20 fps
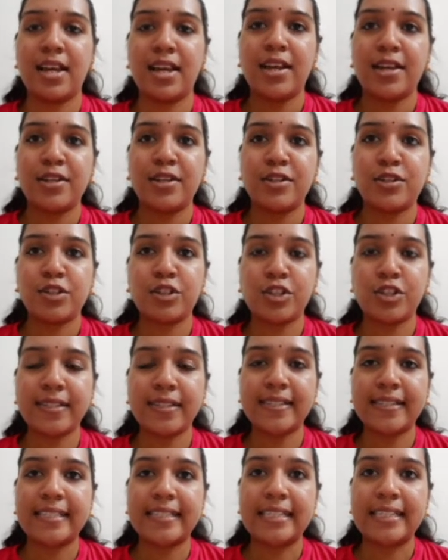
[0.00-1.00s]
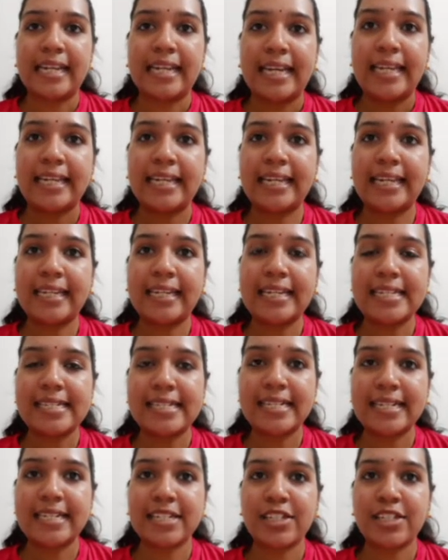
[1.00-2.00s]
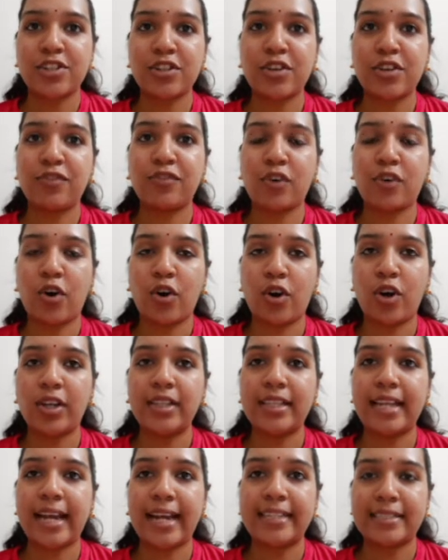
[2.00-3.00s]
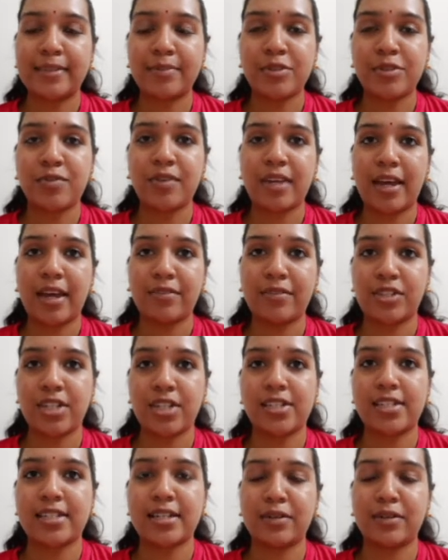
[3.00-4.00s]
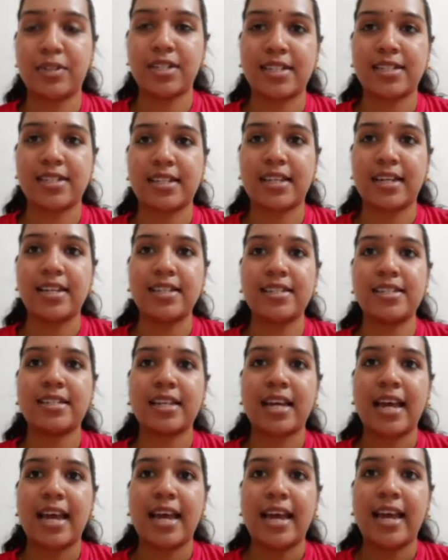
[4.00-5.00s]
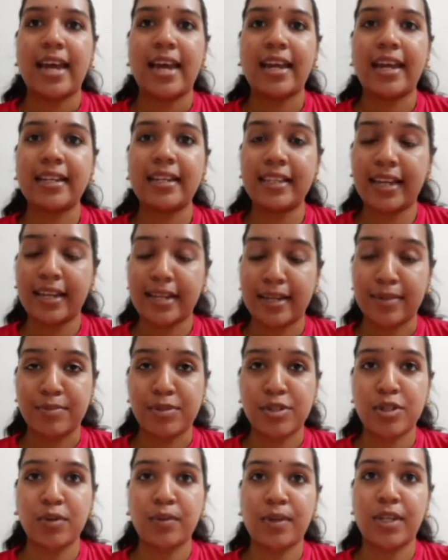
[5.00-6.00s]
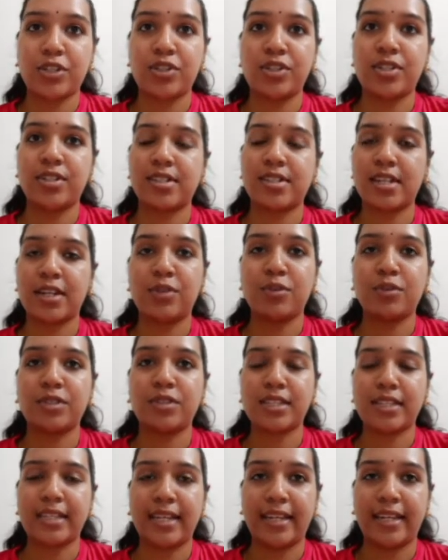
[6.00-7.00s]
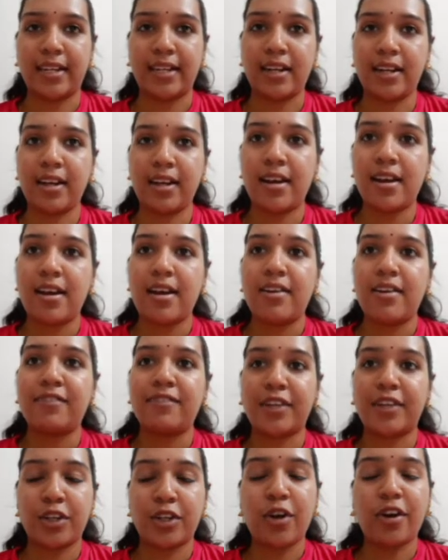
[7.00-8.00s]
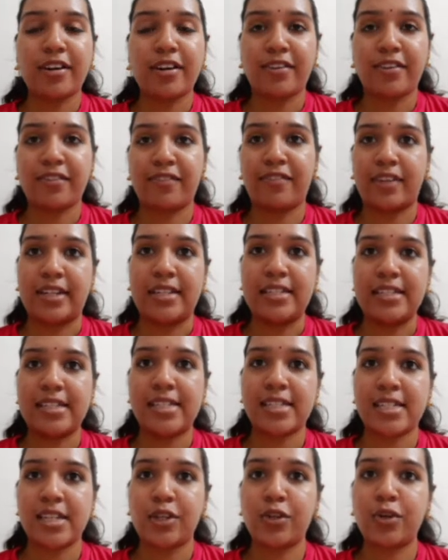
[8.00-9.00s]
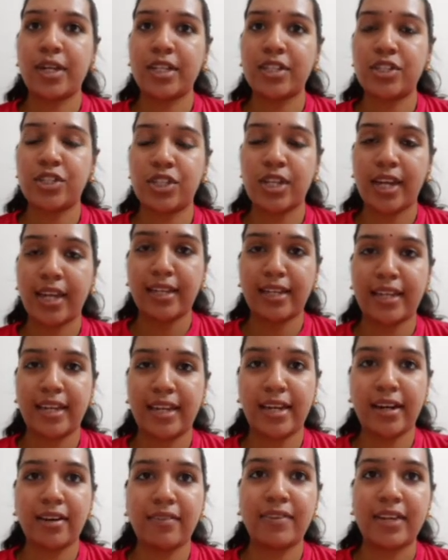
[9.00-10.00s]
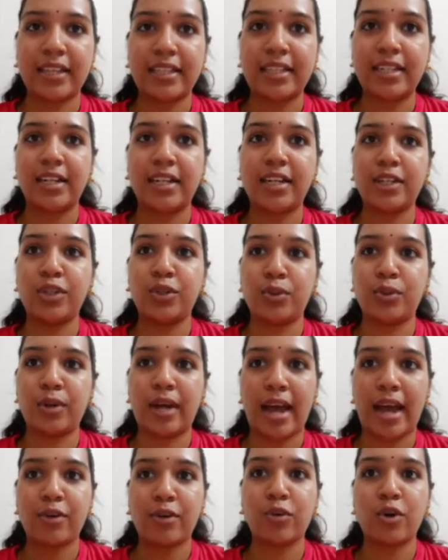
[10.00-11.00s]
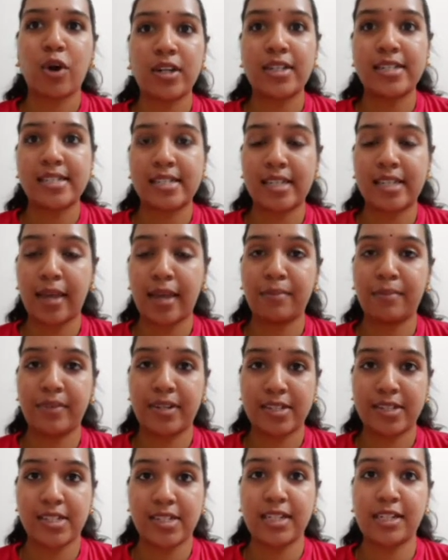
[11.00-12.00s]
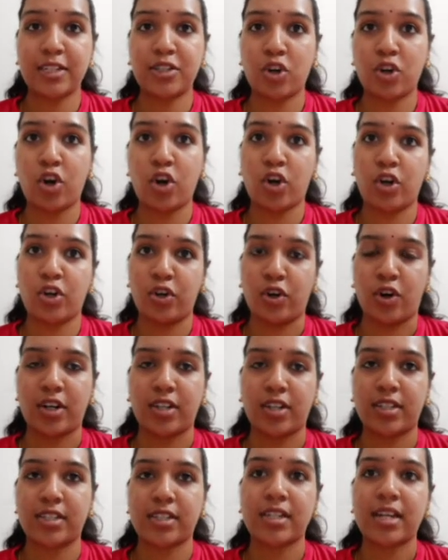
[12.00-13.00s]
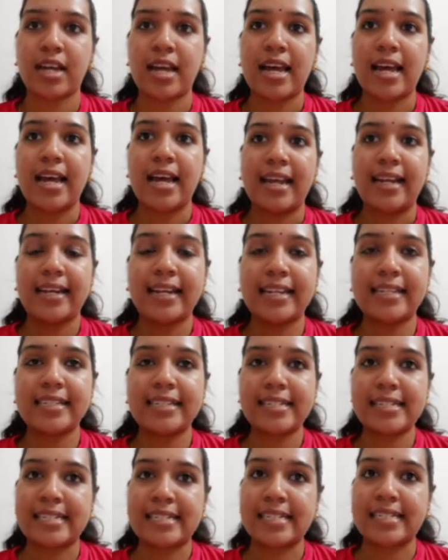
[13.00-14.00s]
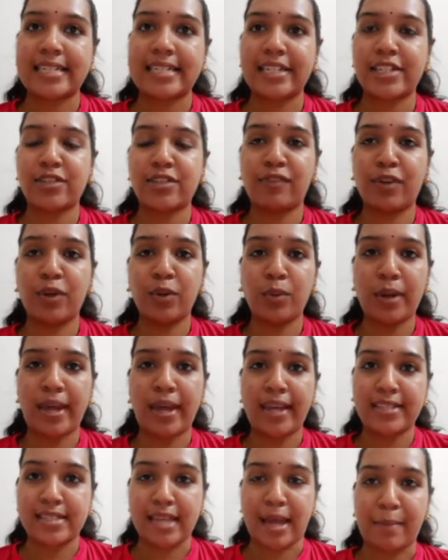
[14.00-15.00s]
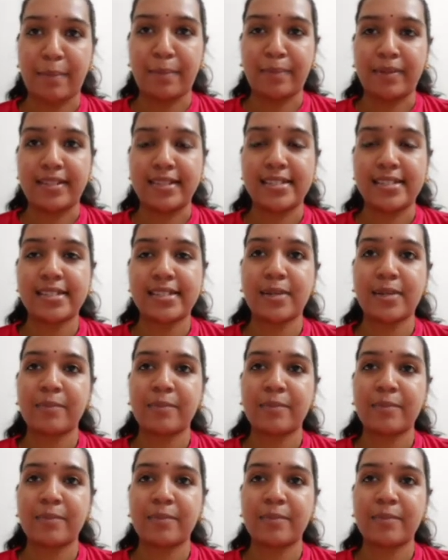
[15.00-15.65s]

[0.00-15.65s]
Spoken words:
So children, here is the list of all items we have just now discussed, and their observations are noted here for your reference. You can check here whether you have got same result or not. Let us discuss few examples.